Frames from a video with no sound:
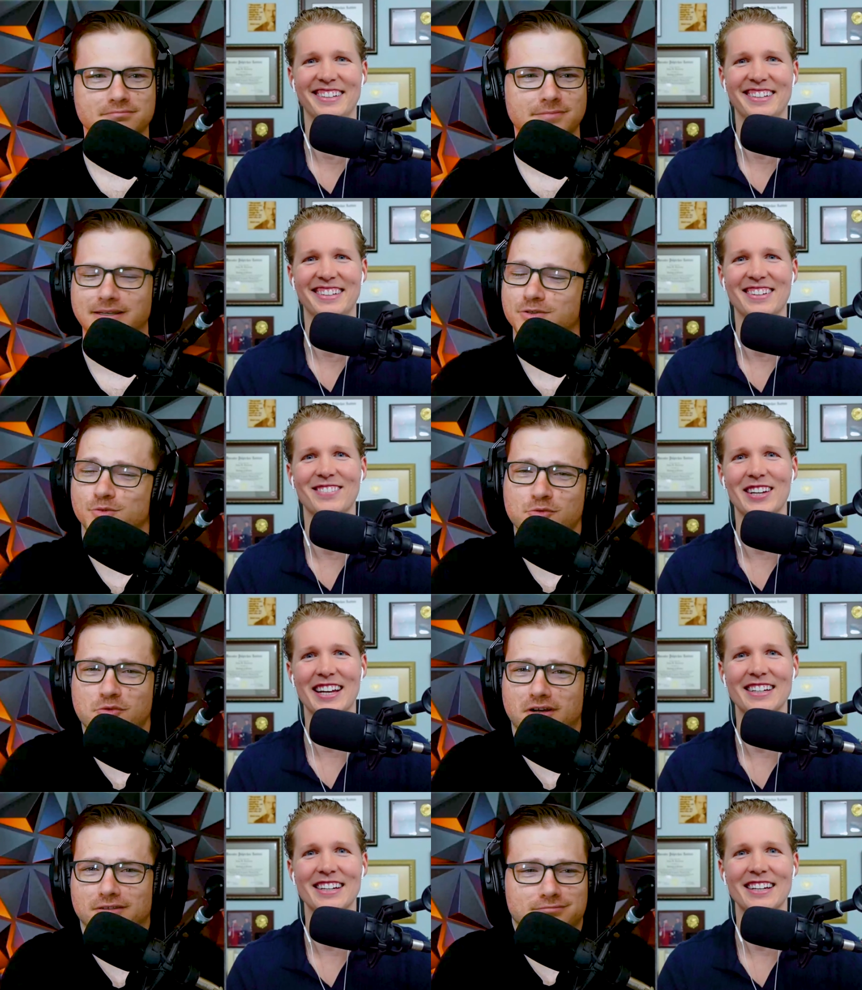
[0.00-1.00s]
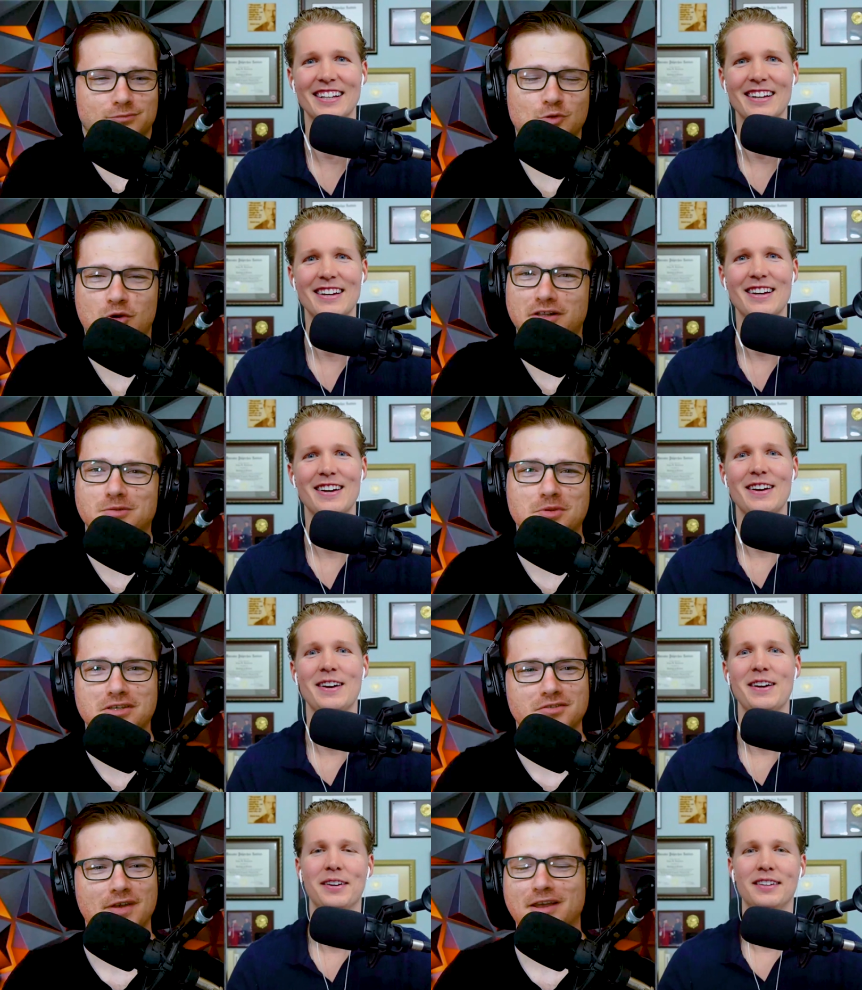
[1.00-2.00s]
Speaker 1: because we, we want it. we want it to be
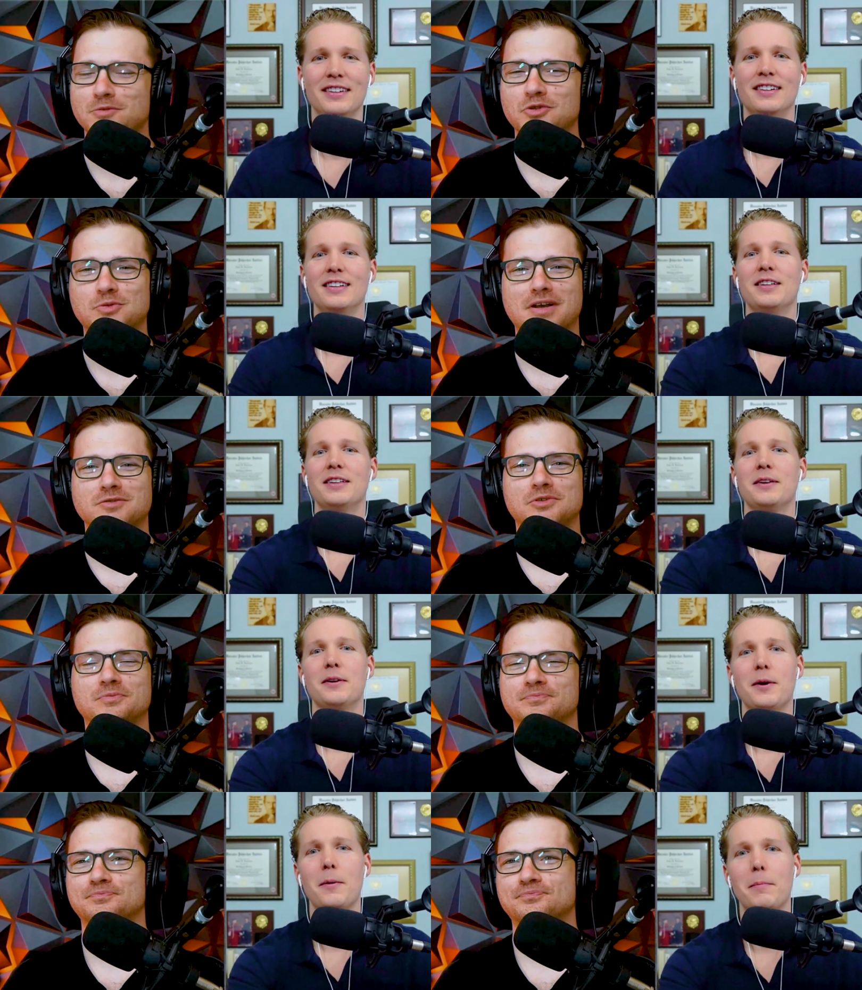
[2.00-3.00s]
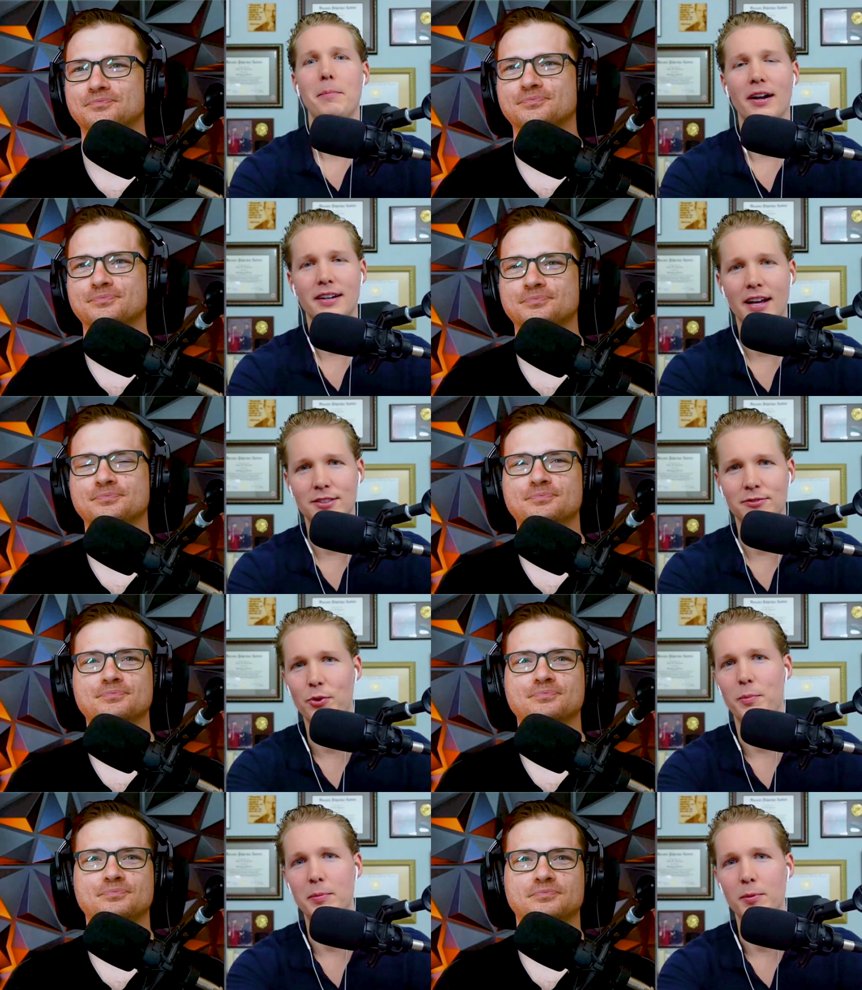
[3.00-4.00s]
as valuable as possible.
Speaker 2: Podcast
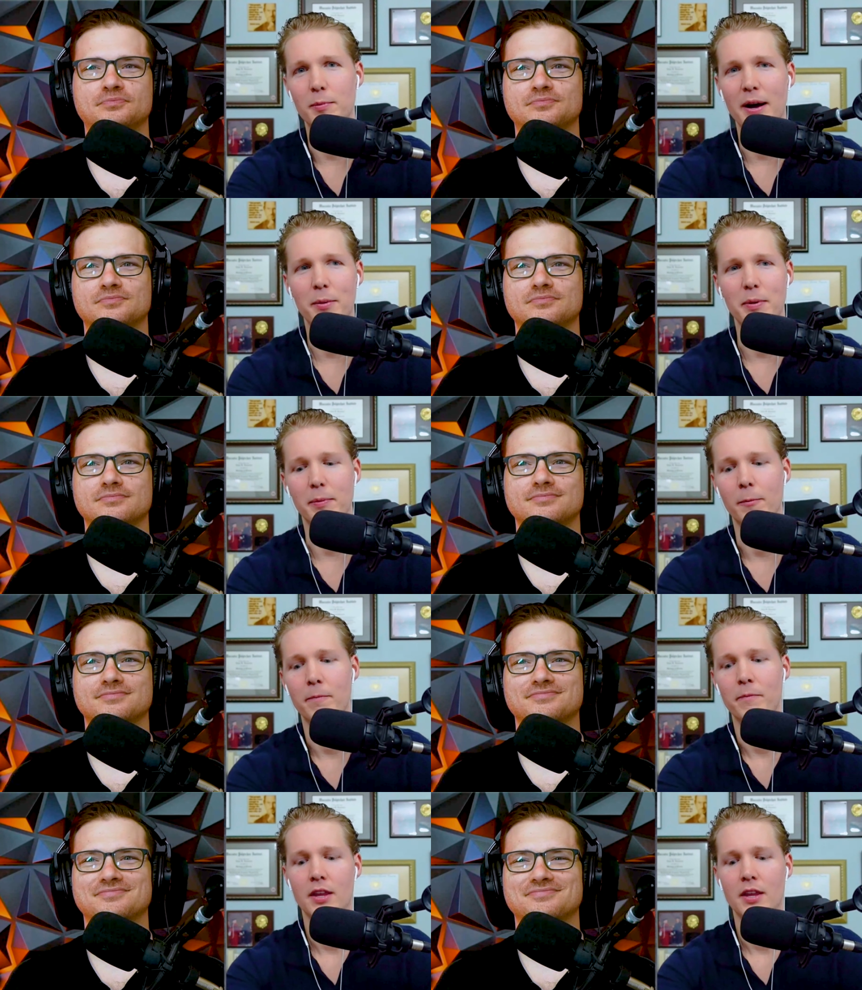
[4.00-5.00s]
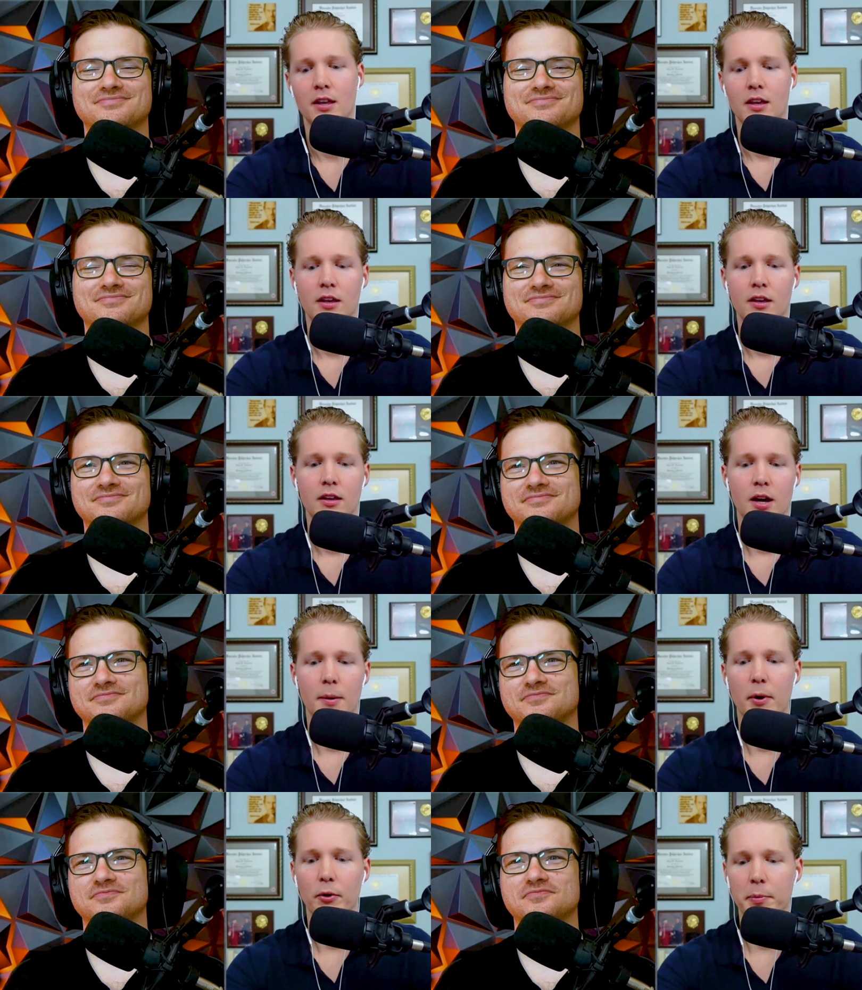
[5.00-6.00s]
for the people, by the people,
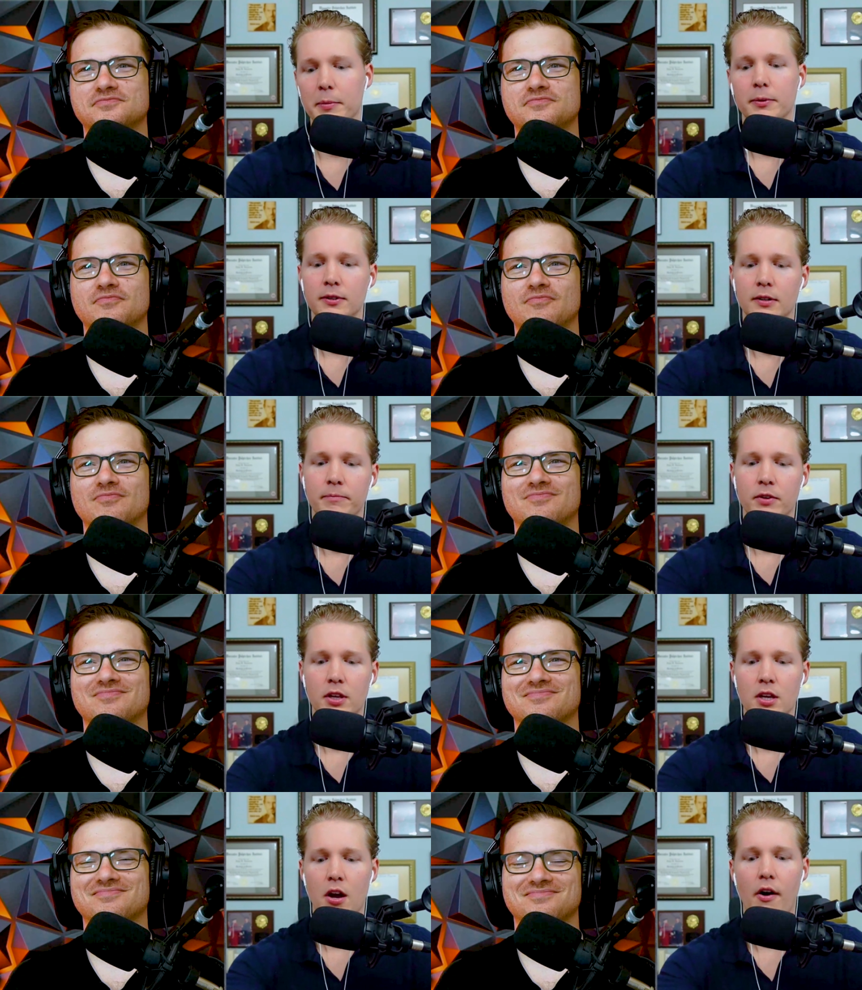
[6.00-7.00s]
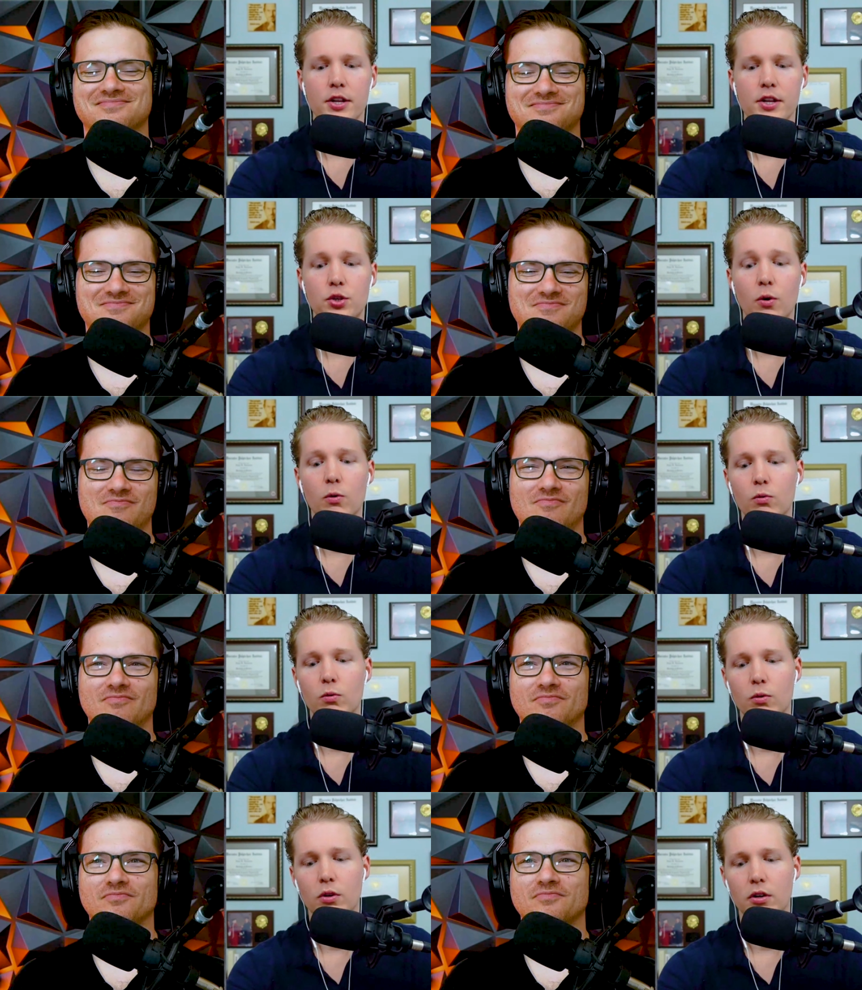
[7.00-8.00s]
about the people. All right. So